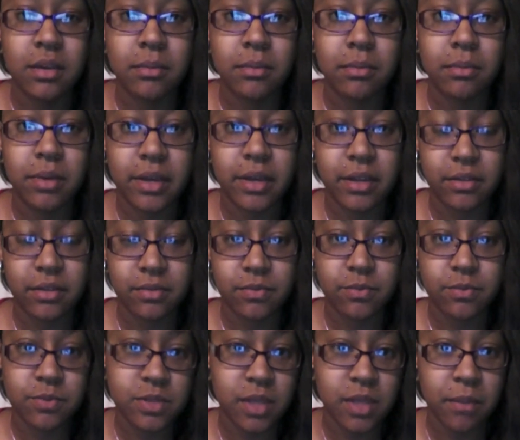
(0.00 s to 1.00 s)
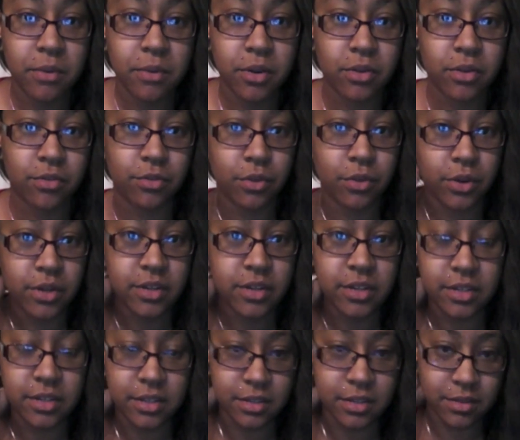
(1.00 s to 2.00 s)
But summer in
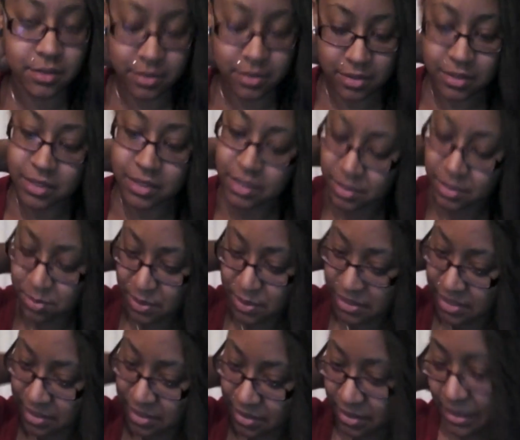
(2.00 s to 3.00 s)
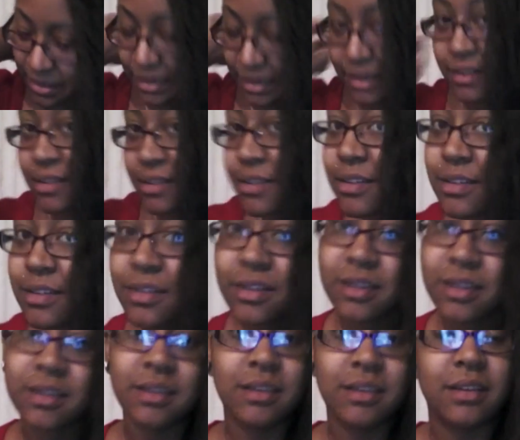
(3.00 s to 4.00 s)
Florida is basically,
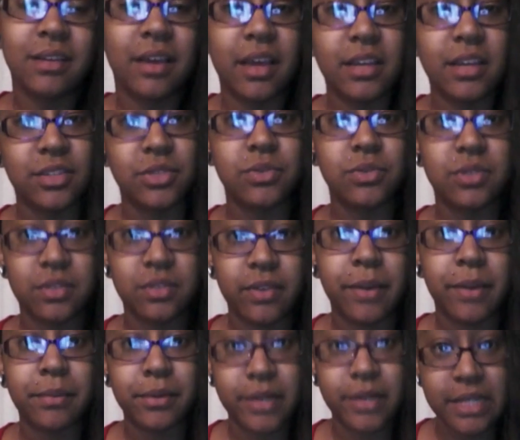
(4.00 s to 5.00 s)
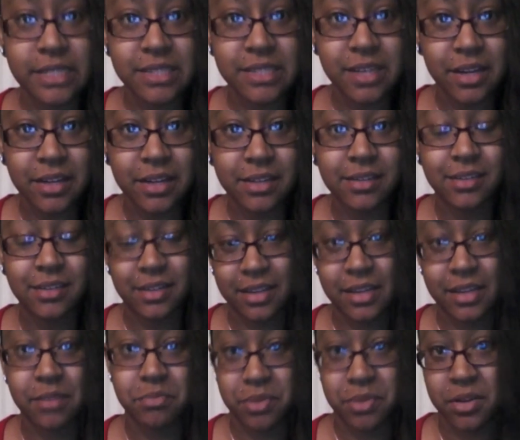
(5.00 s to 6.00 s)
as soon as February's done,
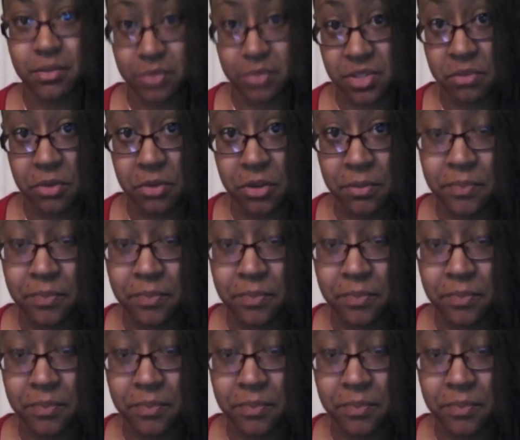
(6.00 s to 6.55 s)
it becomes summer.